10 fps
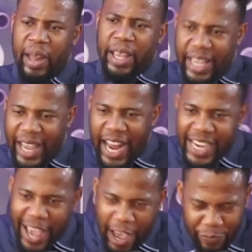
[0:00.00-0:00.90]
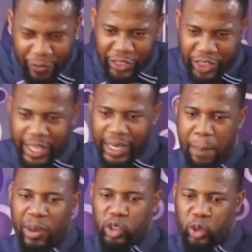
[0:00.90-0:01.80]
He had everything
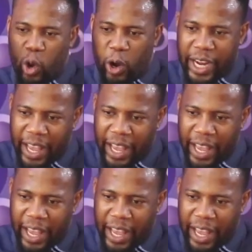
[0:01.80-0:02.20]
about God.